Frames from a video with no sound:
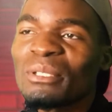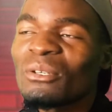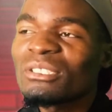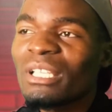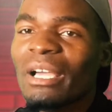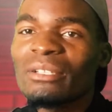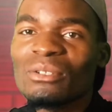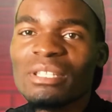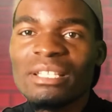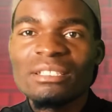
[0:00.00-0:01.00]
because I
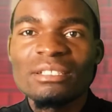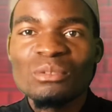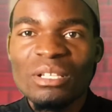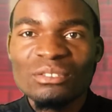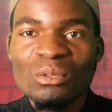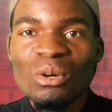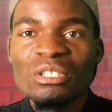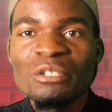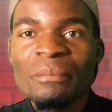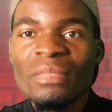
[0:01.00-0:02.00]
know that it was God